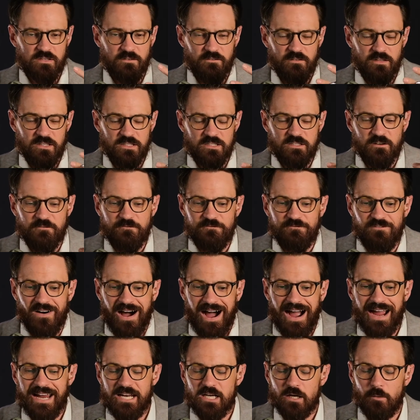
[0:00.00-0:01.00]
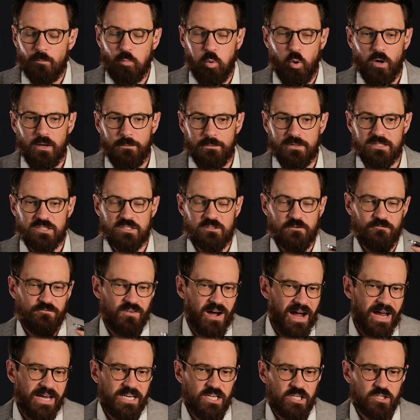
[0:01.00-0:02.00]
divine appointments,
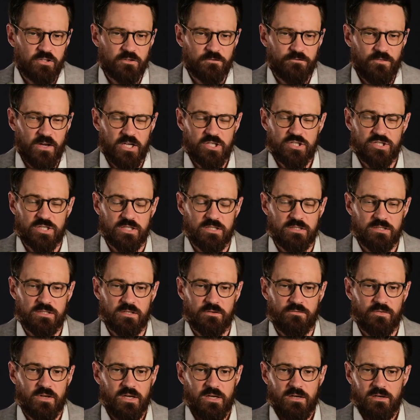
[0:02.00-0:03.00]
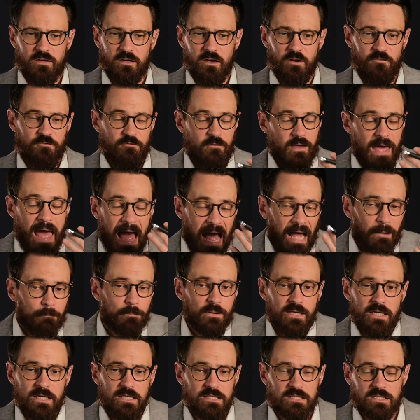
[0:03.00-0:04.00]
divine interventions of
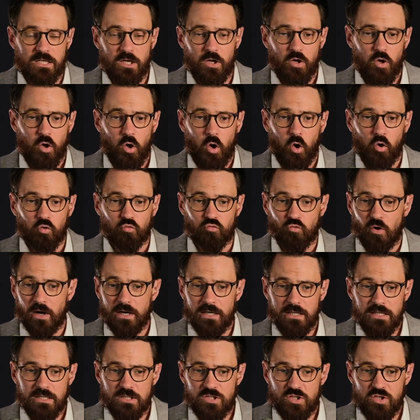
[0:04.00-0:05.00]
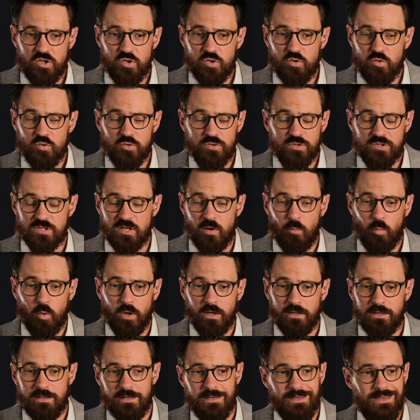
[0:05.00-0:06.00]
happening to run into
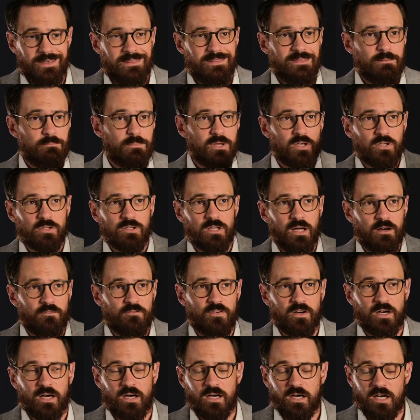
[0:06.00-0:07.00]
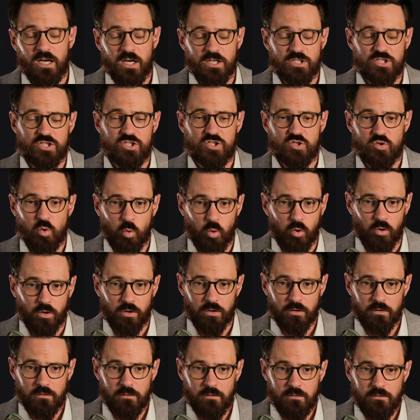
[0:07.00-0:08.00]
someone in the middle of a store
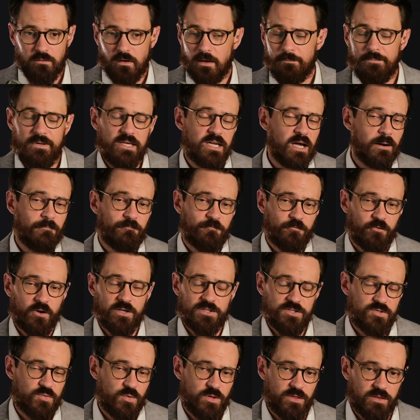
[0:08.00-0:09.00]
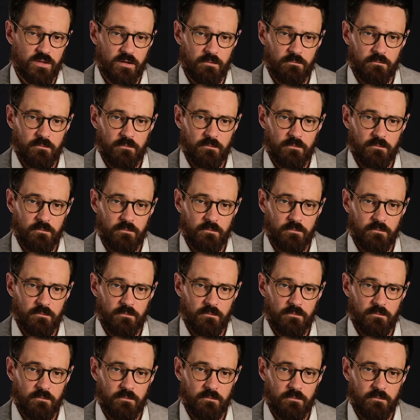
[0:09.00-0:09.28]
and become friends with them.